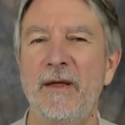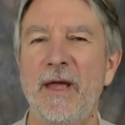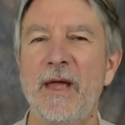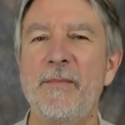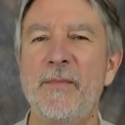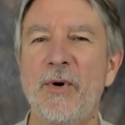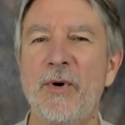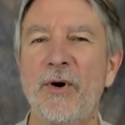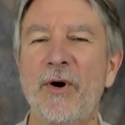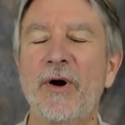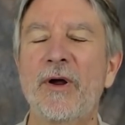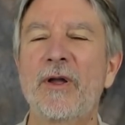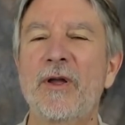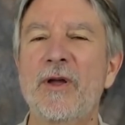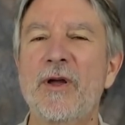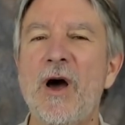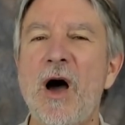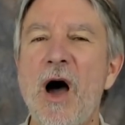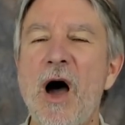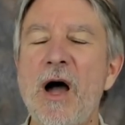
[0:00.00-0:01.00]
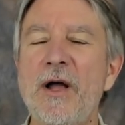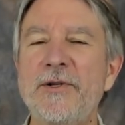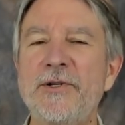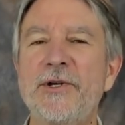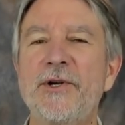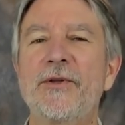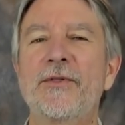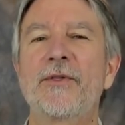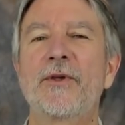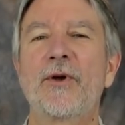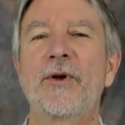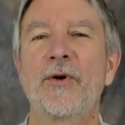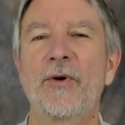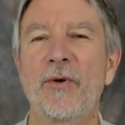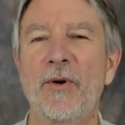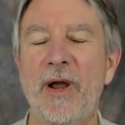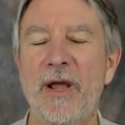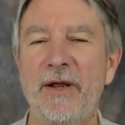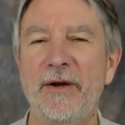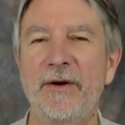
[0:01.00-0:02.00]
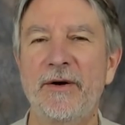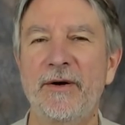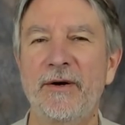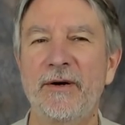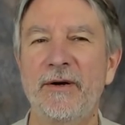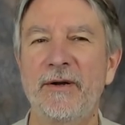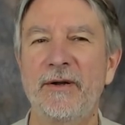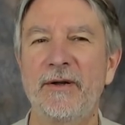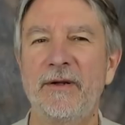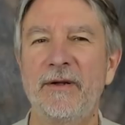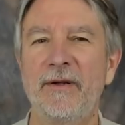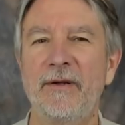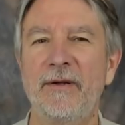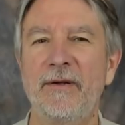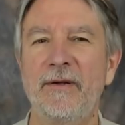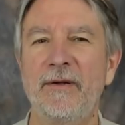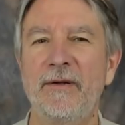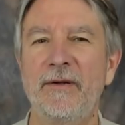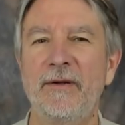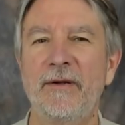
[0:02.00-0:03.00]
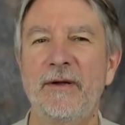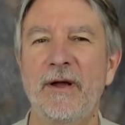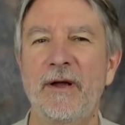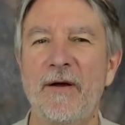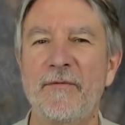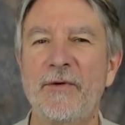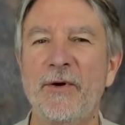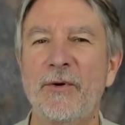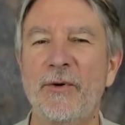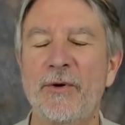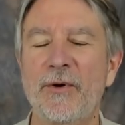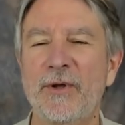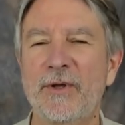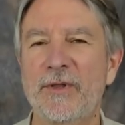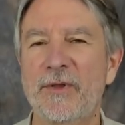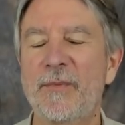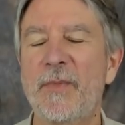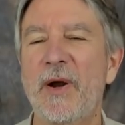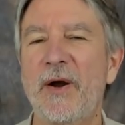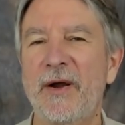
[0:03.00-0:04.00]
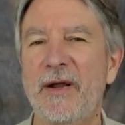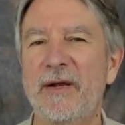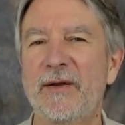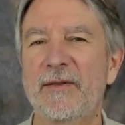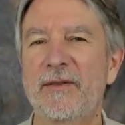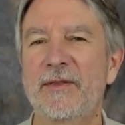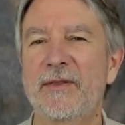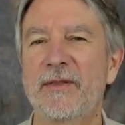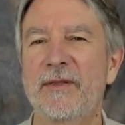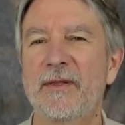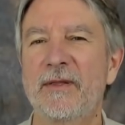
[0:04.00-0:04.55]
a more conscious creator of your own experience.